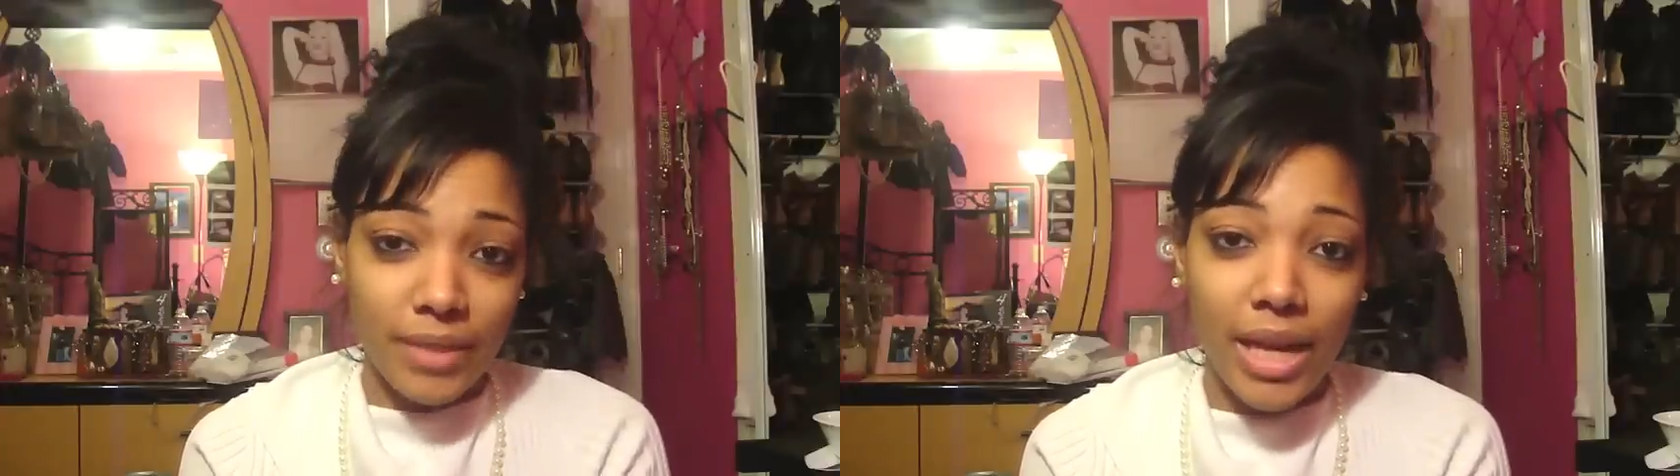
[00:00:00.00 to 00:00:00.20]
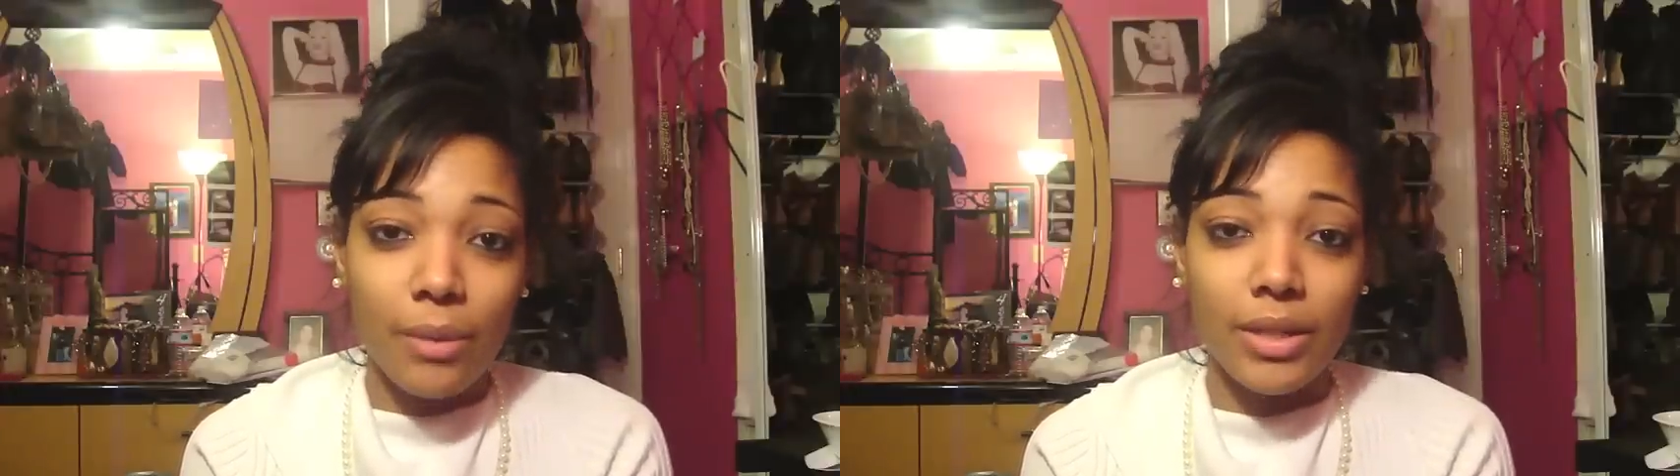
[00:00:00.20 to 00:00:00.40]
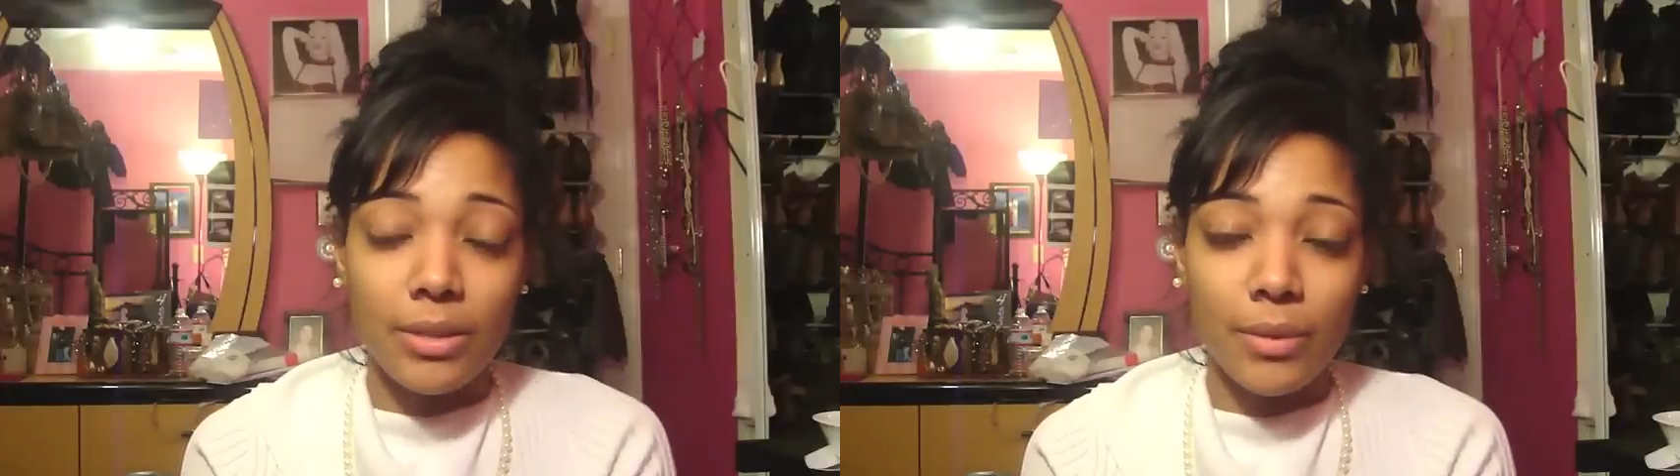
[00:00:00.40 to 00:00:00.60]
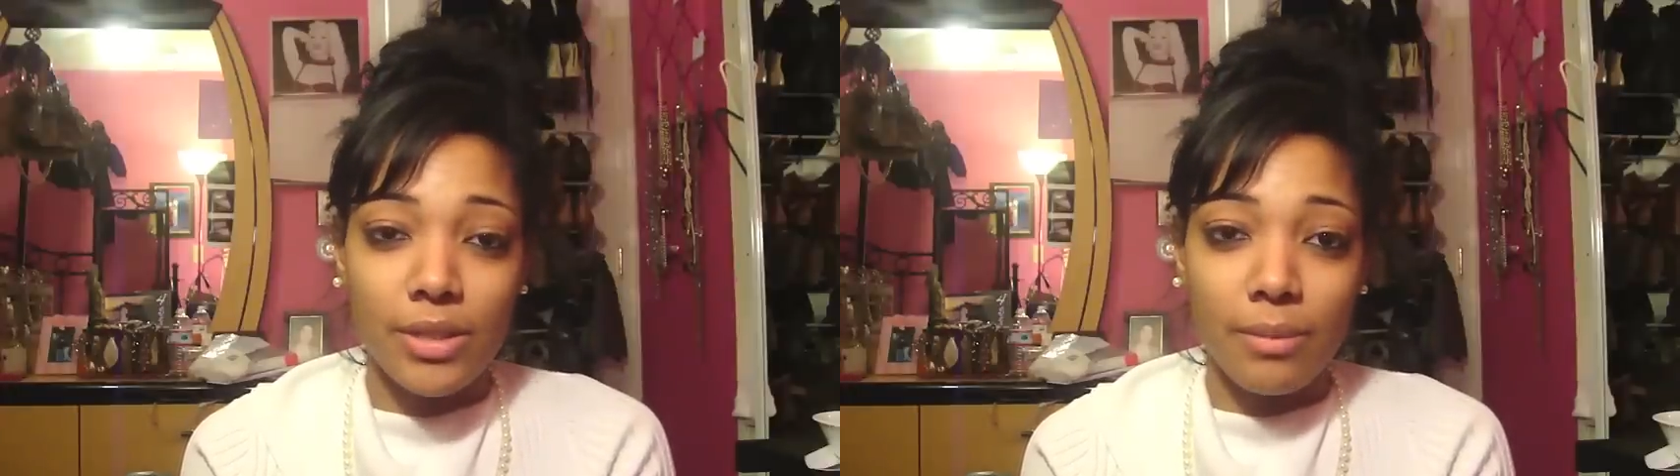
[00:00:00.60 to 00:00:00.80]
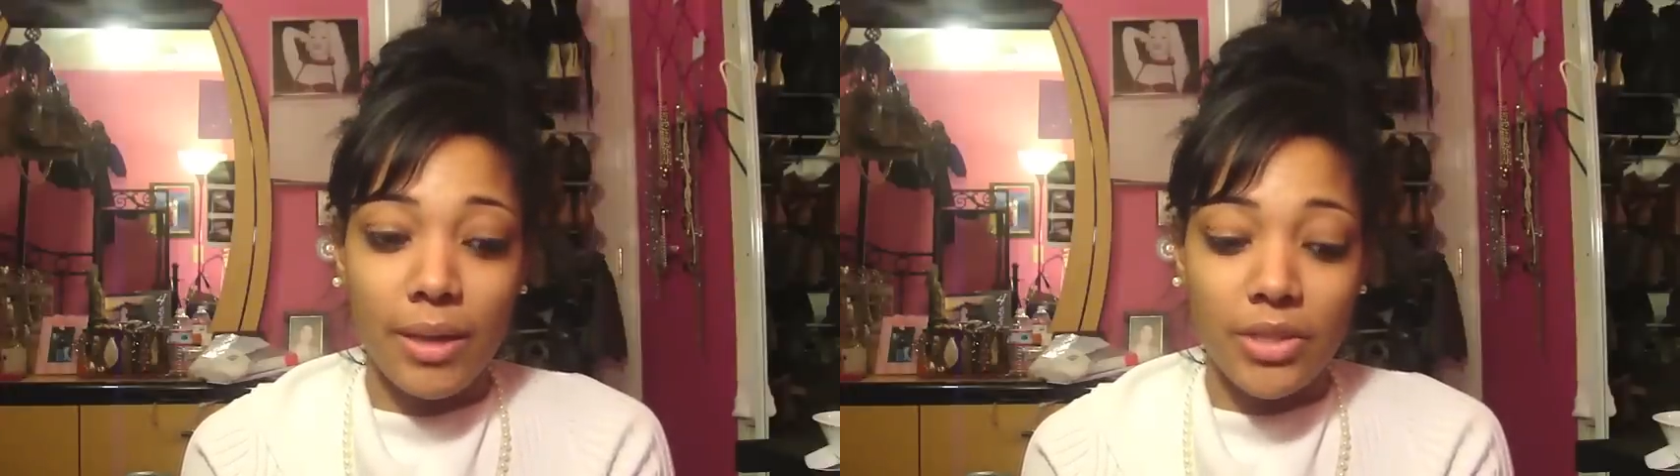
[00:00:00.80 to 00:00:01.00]
at what it's supposed
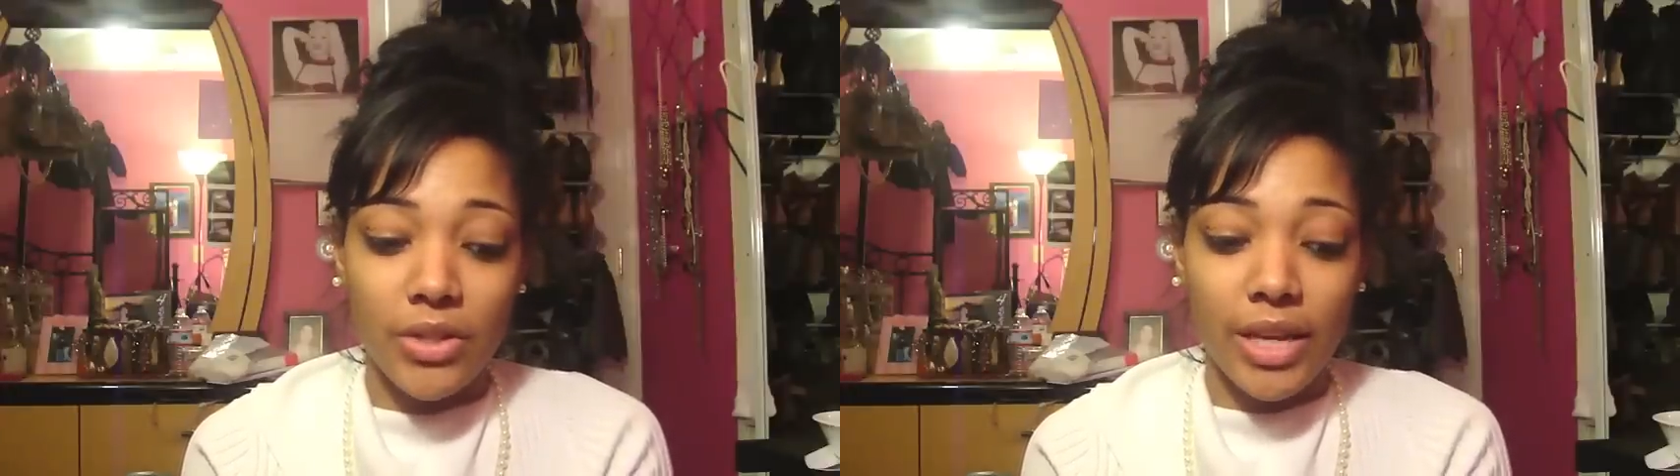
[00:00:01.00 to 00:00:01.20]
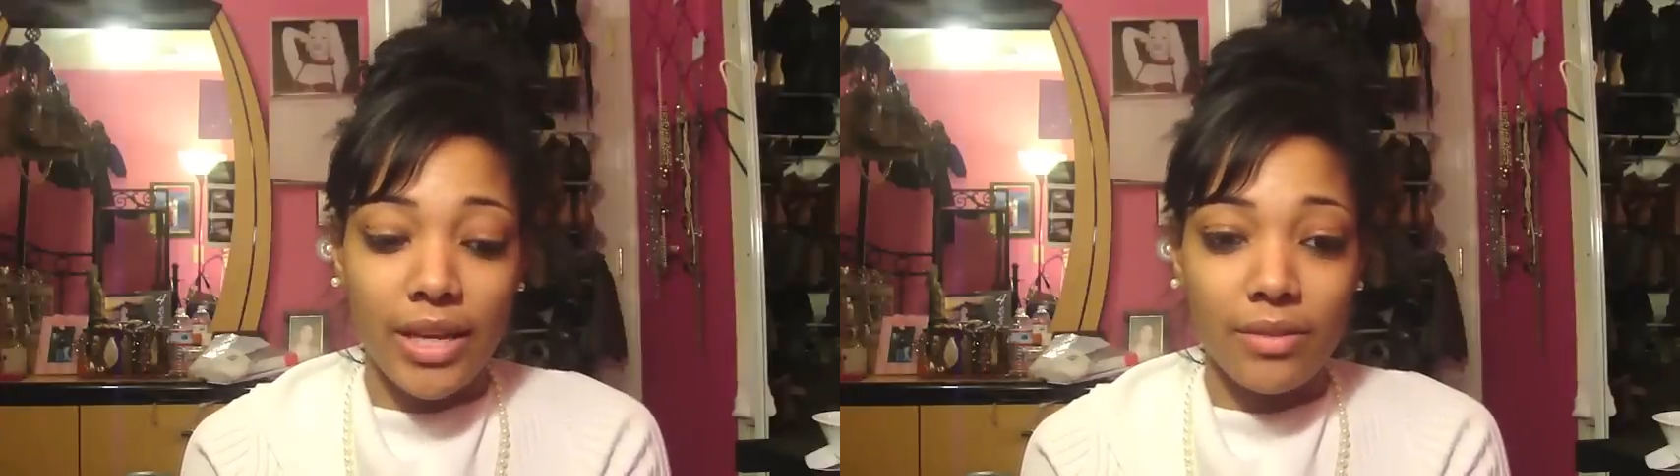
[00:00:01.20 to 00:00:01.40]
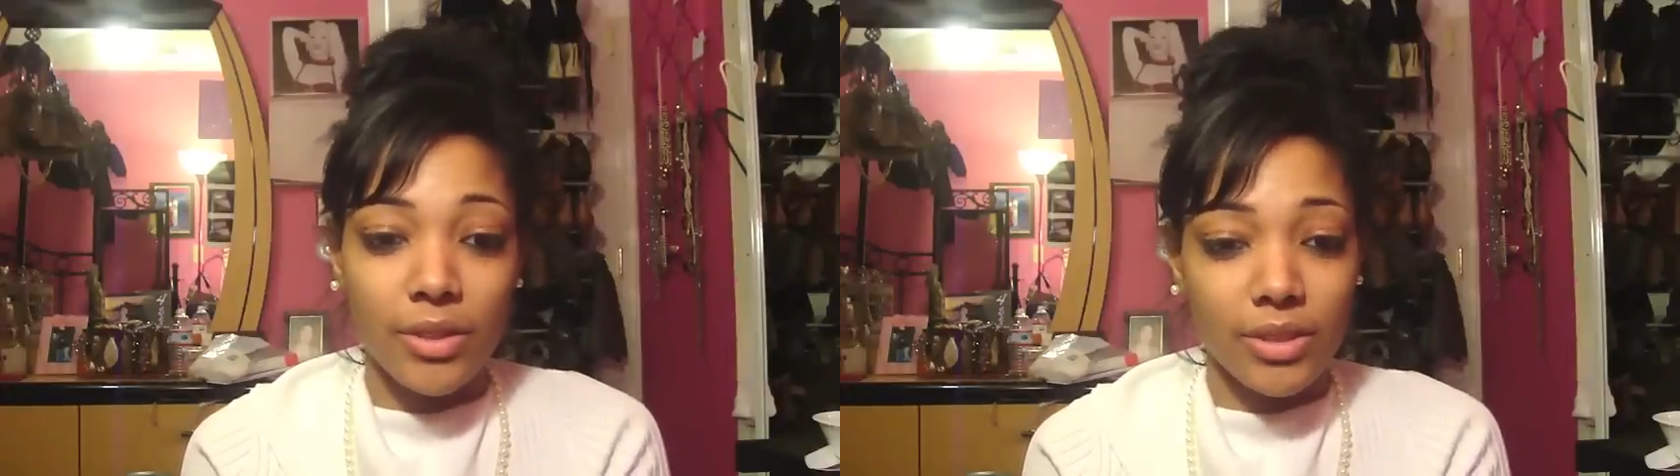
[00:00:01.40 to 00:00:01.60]
to be measuring at